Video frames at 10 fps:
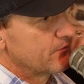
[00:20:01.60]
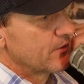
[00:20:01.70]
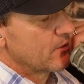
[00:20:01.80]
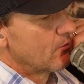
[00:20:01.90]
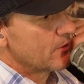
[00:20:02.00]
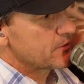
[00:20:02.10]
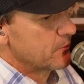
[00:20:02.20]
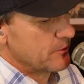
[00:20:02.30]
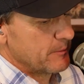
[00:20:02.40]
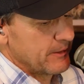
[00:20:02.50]
the Lawrence
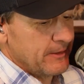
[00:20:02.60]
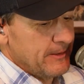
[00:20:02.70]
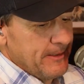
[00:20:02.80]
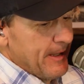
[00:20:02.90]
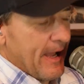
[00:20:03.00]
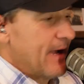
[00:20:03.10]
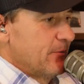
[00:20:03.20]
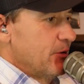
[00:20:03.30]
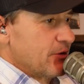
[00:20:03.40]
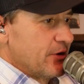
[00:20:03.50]
one, and
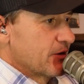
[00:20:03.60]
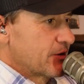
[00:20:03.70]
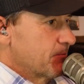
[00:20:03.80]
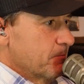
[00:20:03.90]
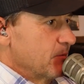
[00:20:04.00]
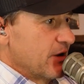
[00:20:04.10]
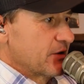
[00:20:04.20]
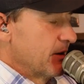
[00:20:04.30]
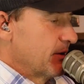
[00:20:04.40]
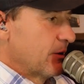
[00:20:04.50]
I'm usually just
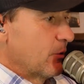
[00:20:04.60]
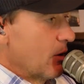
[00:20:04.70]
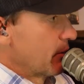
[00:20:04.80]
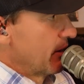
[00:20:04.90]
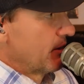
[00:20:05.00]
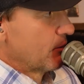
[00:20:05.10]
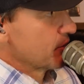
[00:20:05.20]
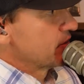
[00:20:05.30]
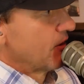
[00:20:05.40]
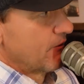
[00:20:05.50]
listening to a Rogan
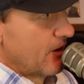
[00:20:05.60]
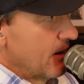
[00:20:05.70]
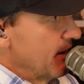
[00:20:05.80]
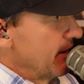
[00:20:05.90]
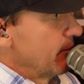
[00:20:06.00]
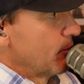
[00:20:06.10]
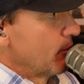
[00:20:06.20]
or a Sean Ryan.